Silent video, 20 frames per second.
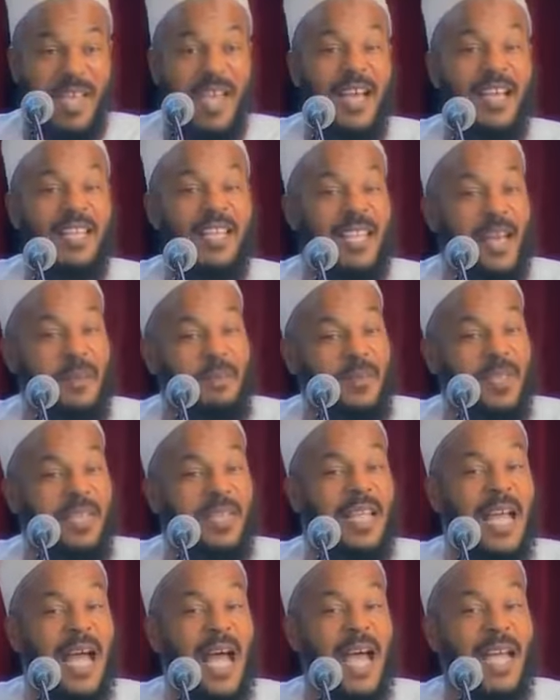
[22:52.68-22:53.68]
He
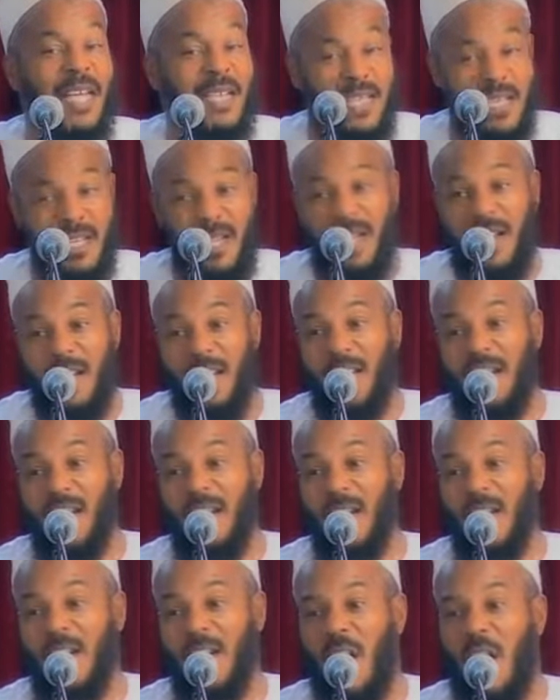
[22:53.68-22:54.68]
accepted the idea
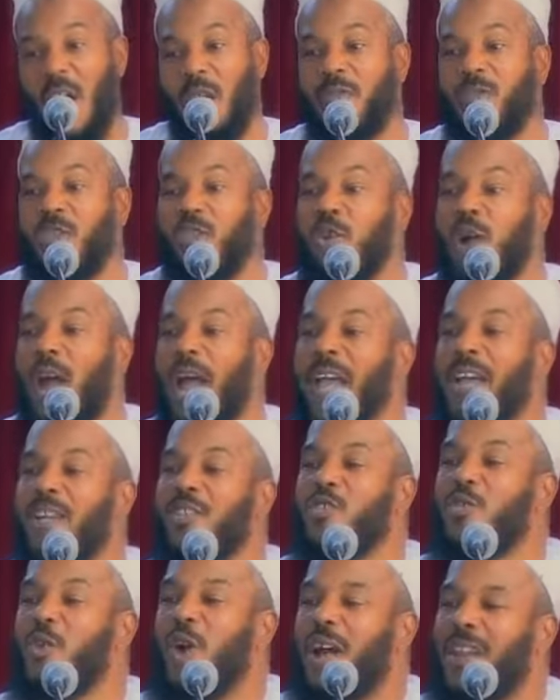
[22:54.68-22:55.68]
of
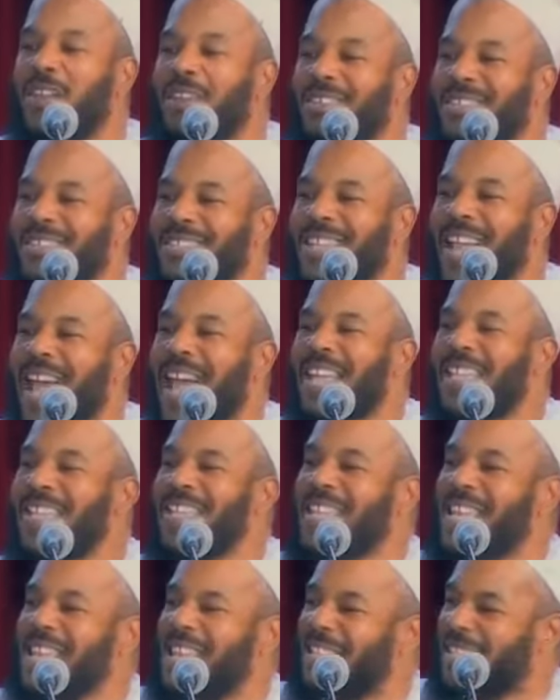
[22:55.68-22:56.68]
trying to
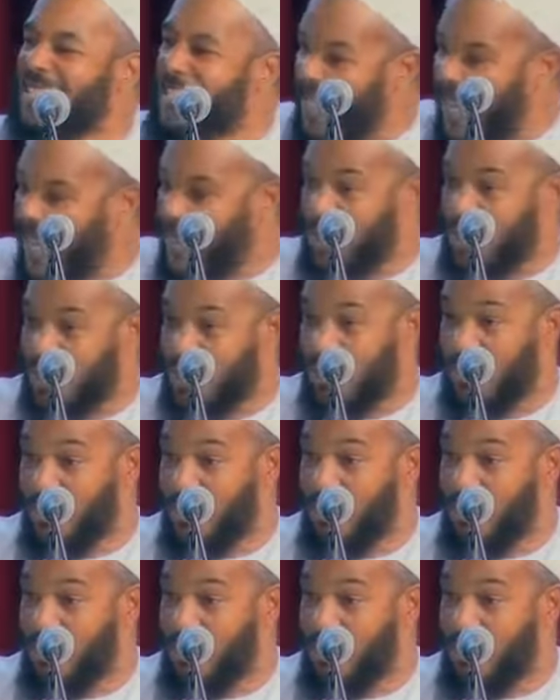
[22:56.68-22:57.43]
understand the intent